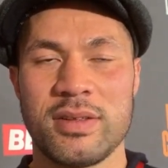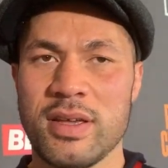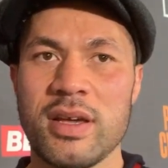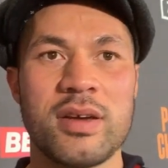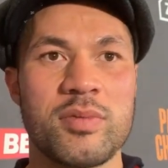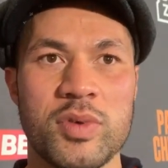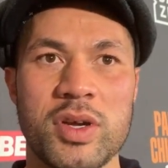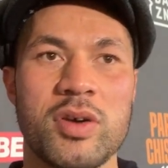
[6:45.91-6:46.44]

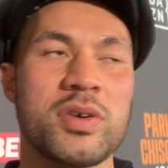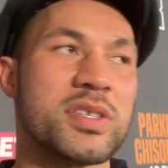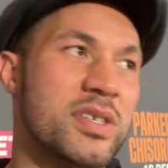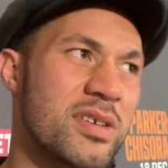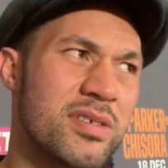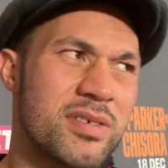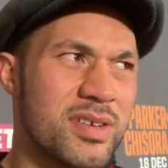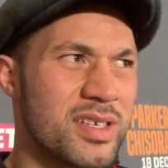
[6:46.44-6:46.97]
Yeah, we always,
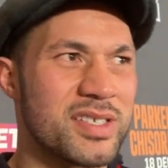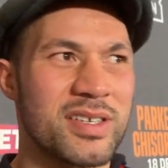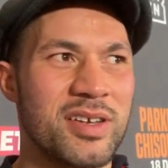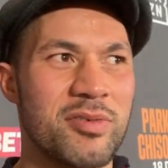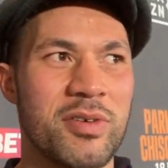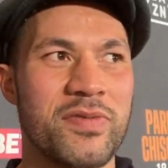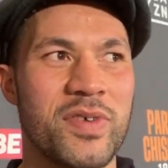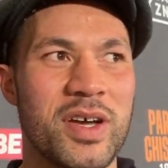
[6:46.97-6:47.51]
listen,
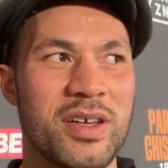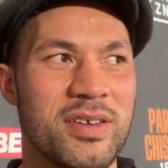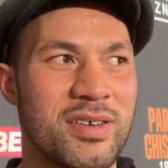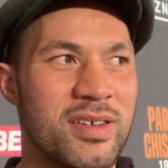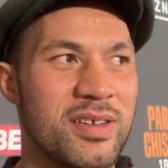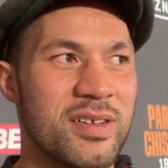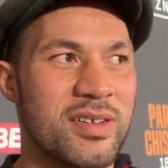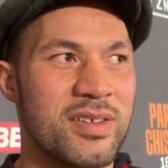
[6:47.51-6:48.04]
every fight,
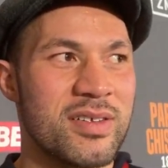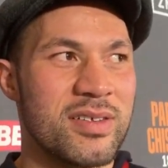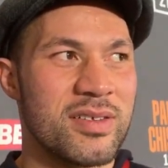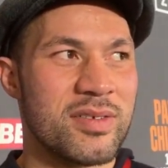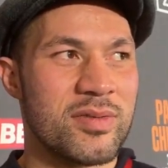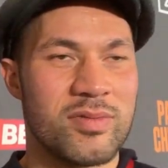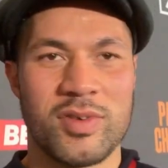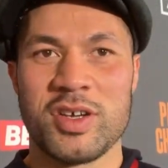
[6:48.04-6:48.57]

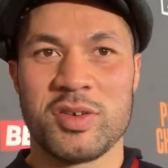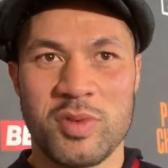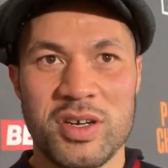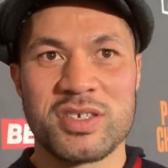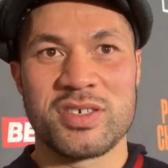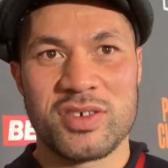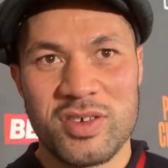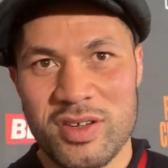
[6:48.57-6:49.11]
what you want
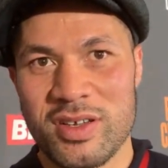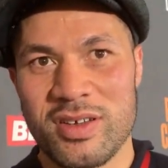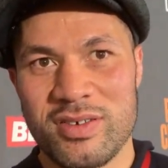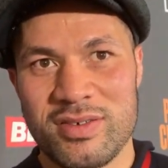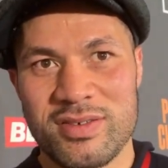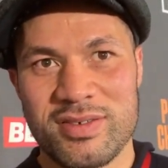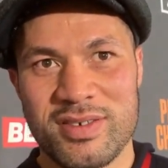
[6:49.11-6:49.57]
is a knockout.